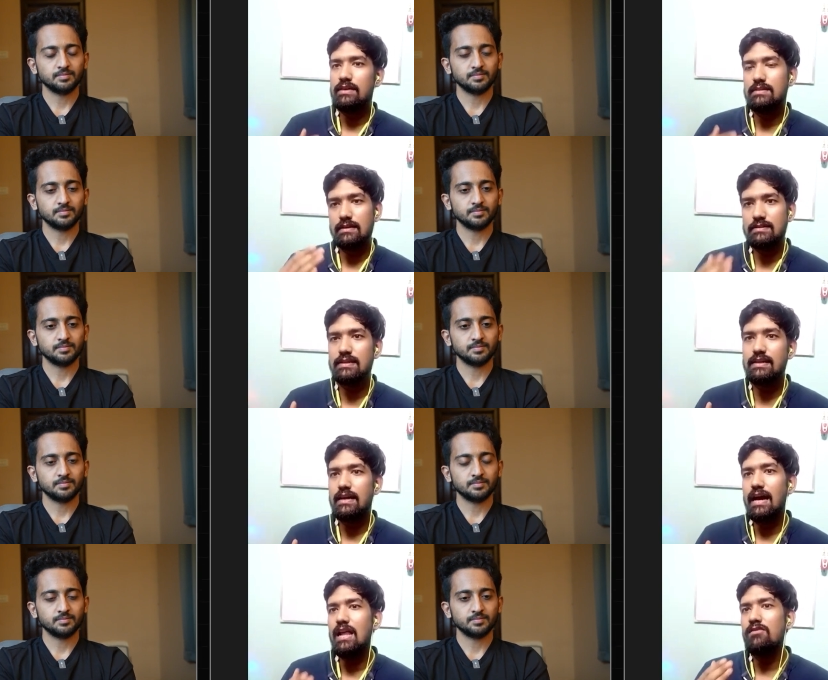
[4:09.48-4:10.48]
Speaker 1: if I
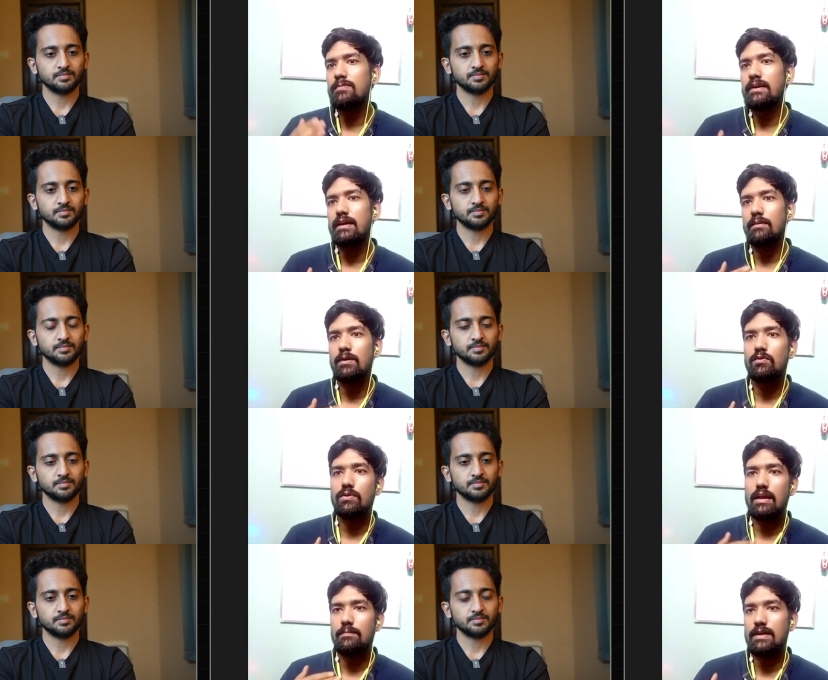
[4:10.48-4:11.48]
succeed, I'll be able
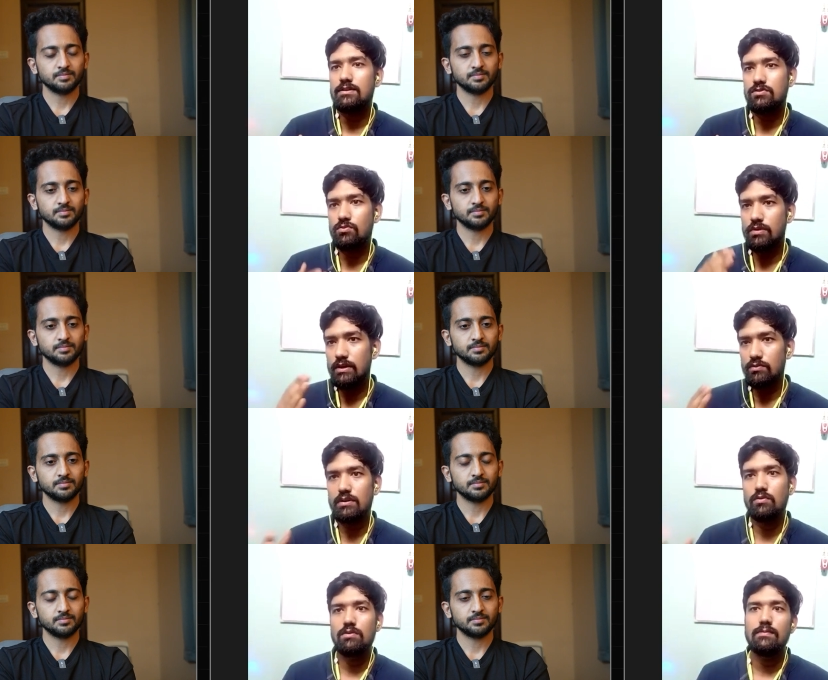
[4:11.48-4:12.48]
to tell my story
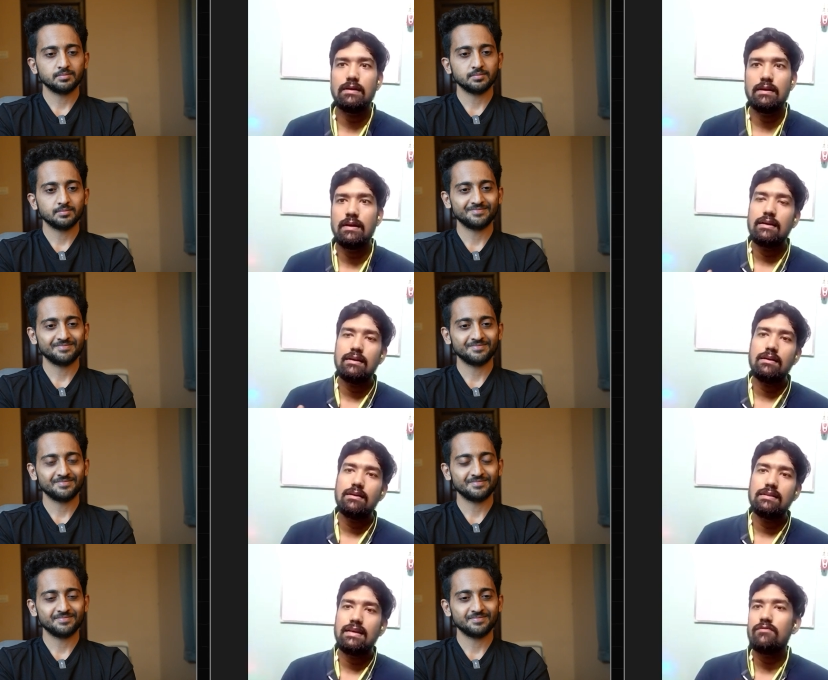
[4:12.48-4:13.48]
to the whole world.
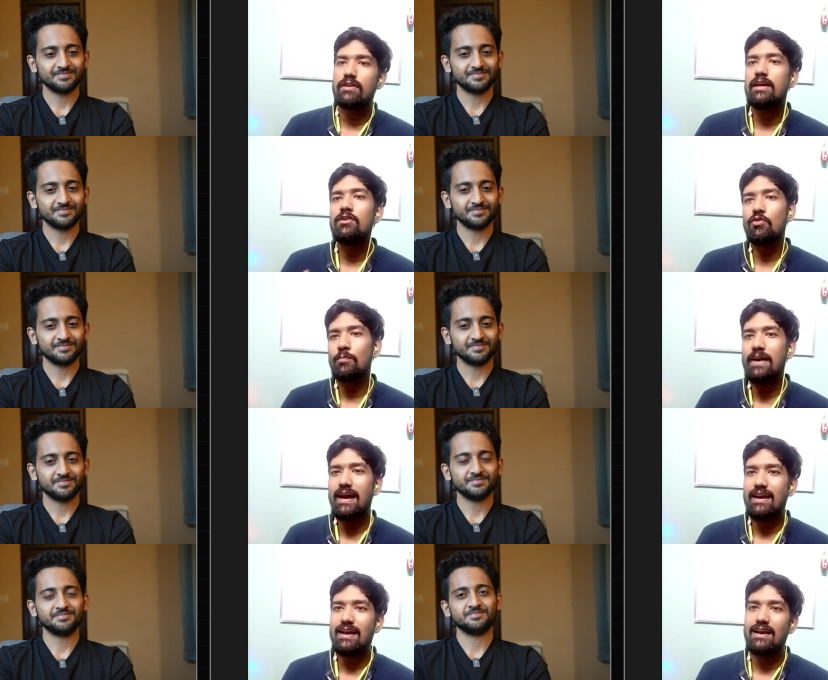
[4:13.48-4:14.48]
And uh, then when I look
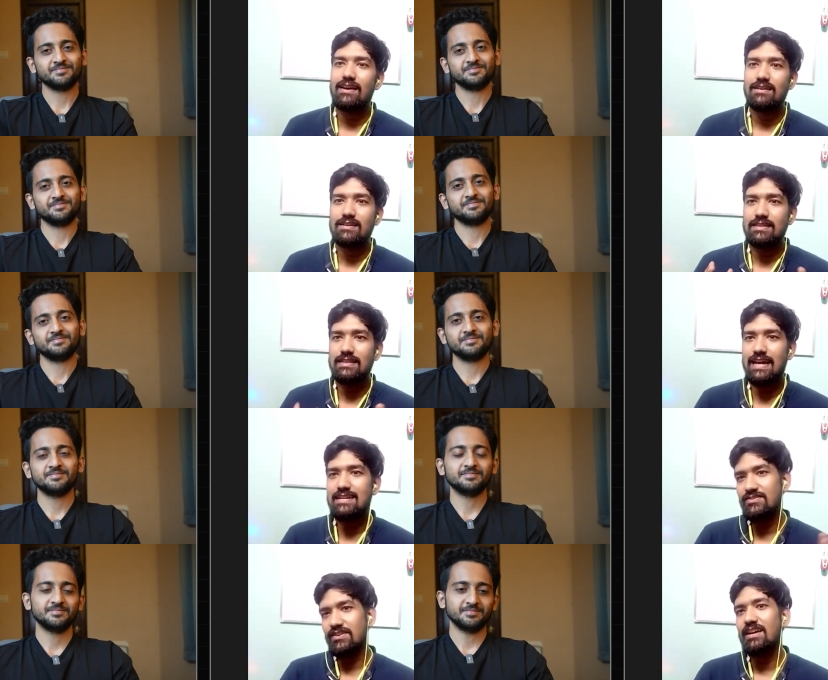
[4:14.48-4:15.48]
back, uh,
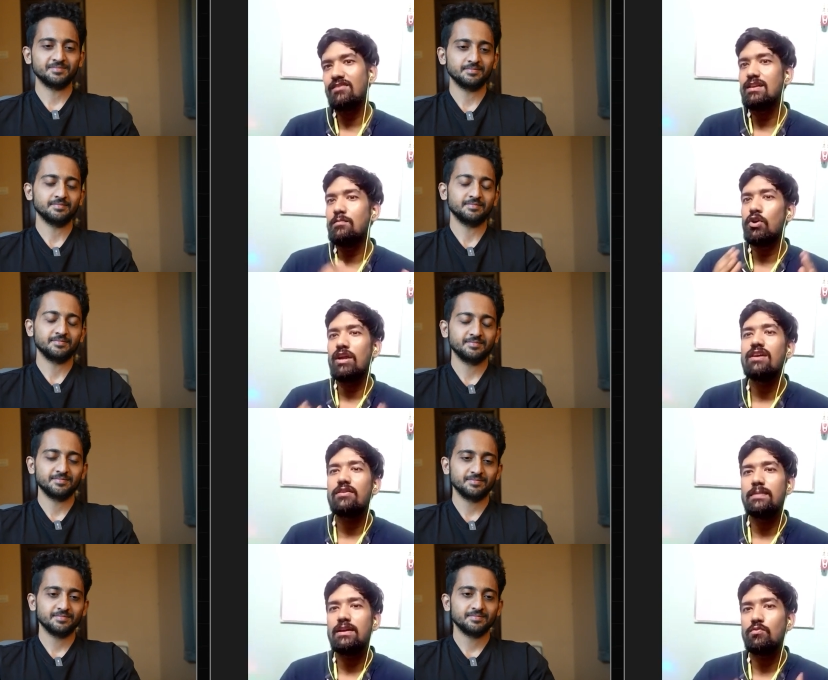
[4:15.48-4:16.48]
that struggle will
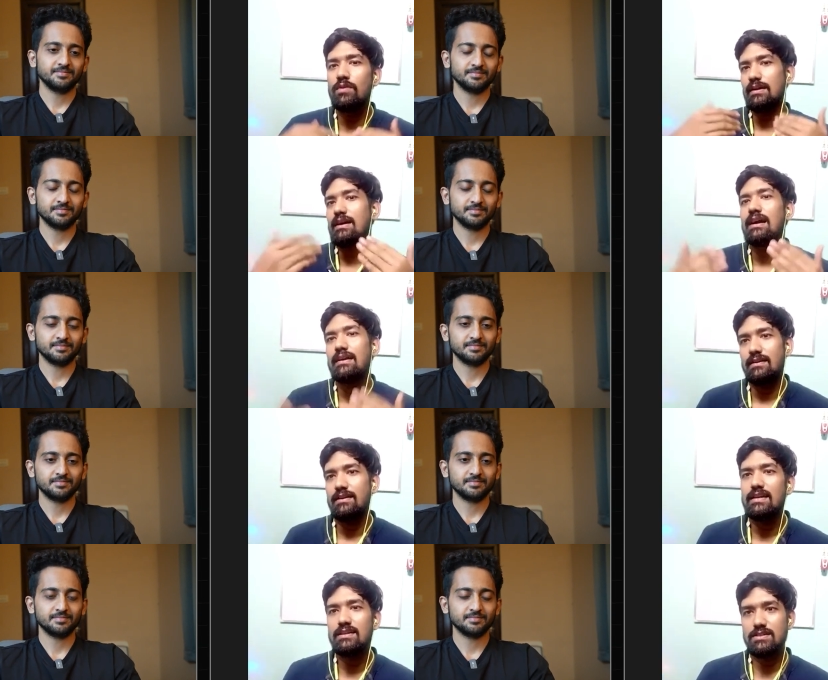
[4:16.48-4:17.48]
motivate me to work harder
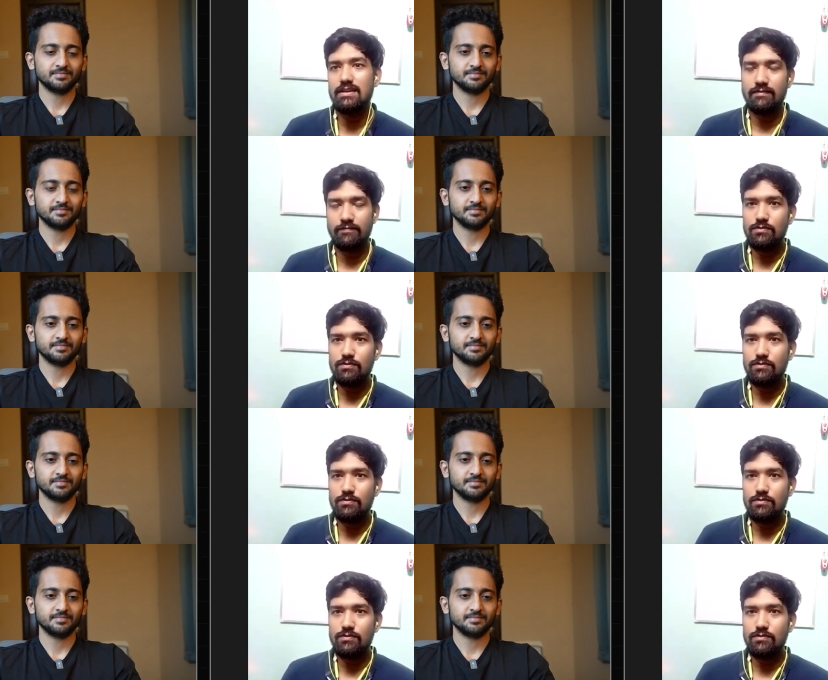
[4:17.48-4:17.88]
each day.